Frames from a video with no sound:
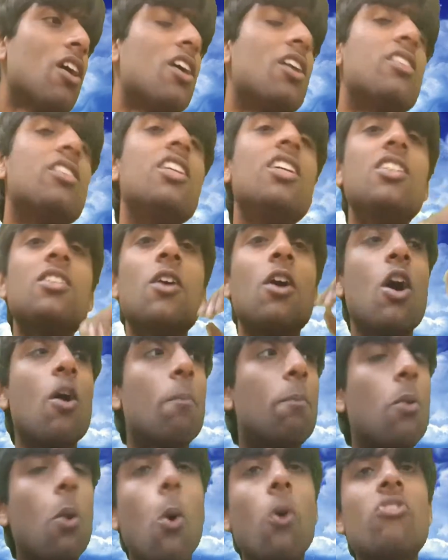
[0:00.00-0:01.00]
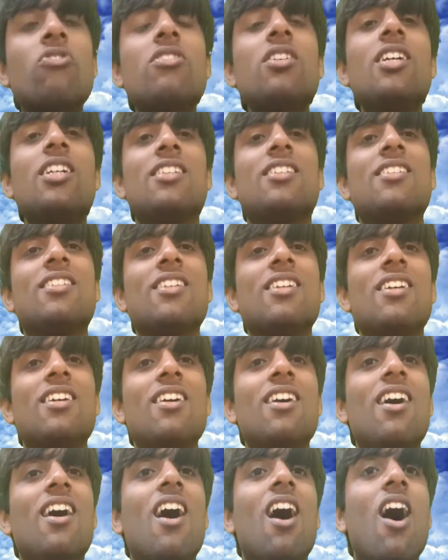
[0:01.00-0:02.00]
this process,
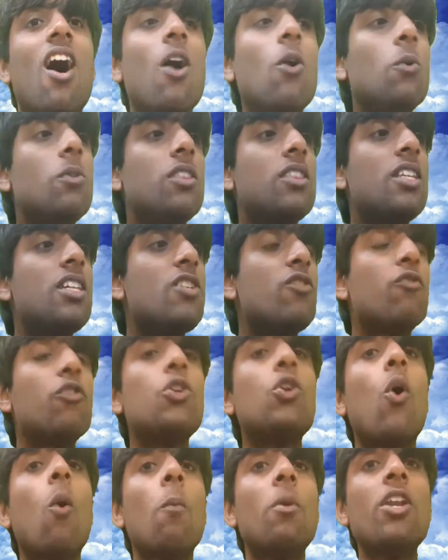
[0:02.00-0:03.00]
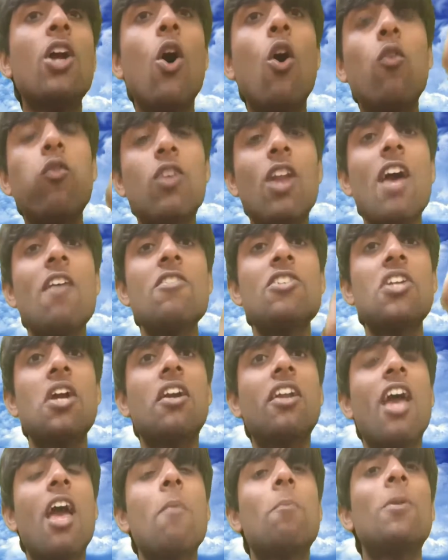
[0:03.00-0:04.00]
how this phenomena of life start
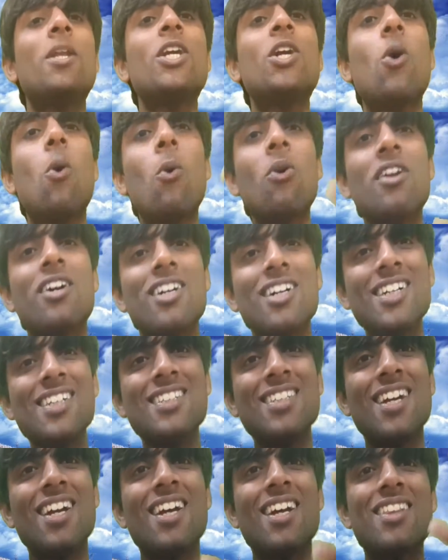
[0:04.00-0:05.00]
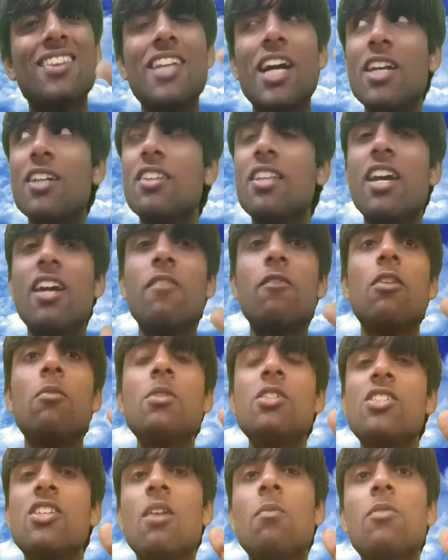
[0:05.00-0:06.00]
happening on us, that there will be
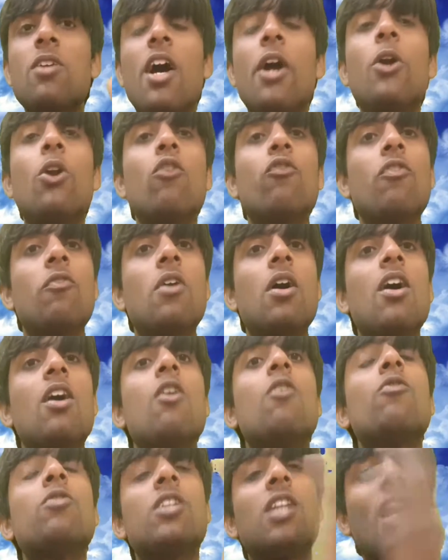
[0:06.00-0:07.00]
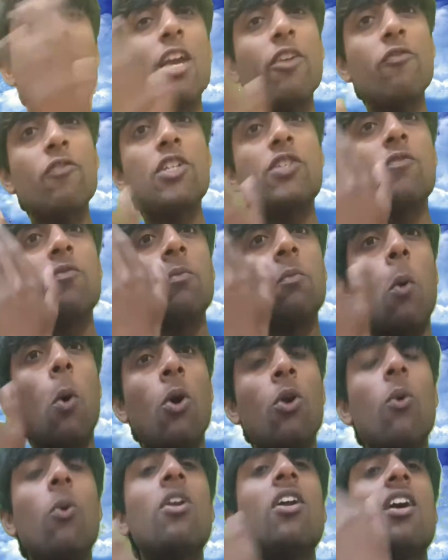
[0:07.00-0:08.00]
some kind of life which born
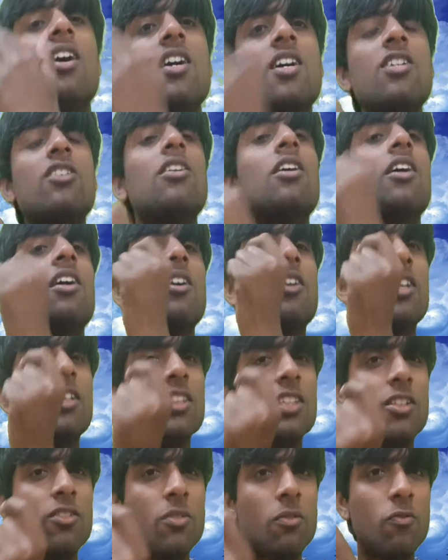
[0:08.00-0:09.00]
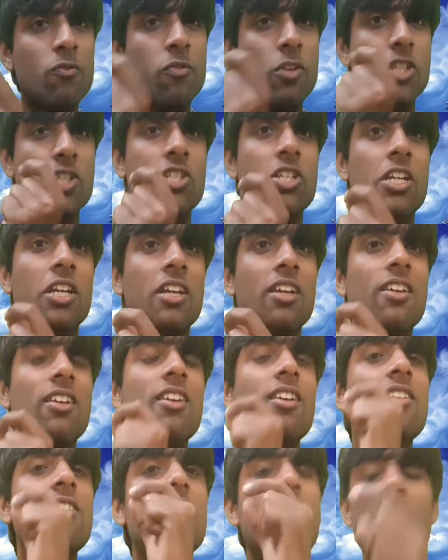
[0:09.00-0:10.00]
on earth in the firstly,
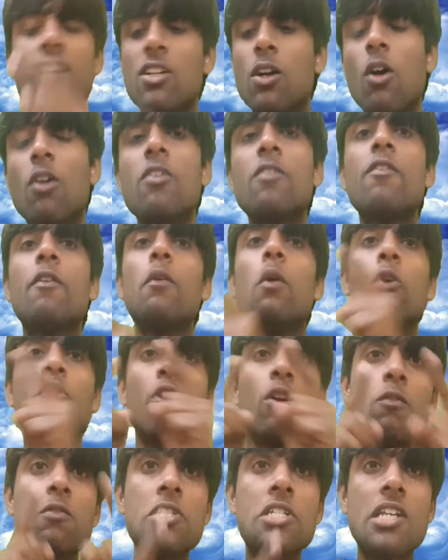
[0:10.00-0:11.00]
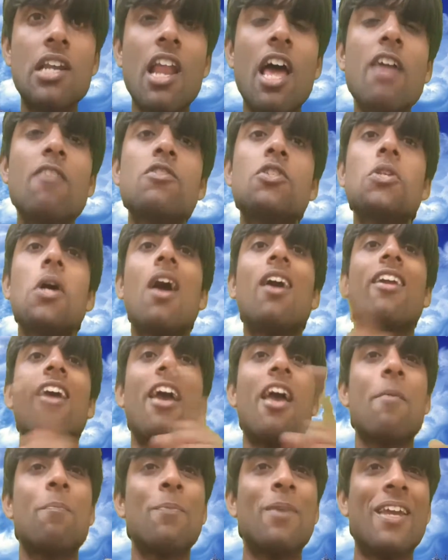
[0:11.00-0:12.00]
then evolution of life start
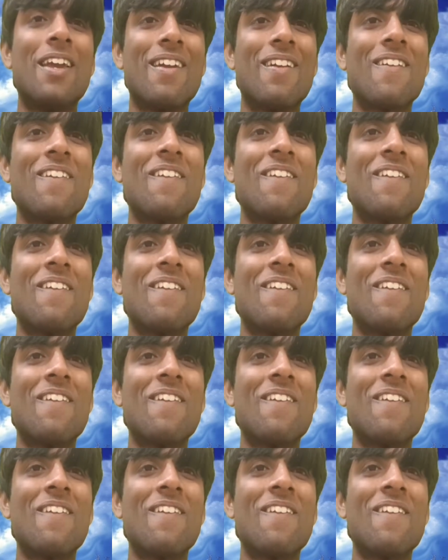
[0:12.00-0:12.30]
happening.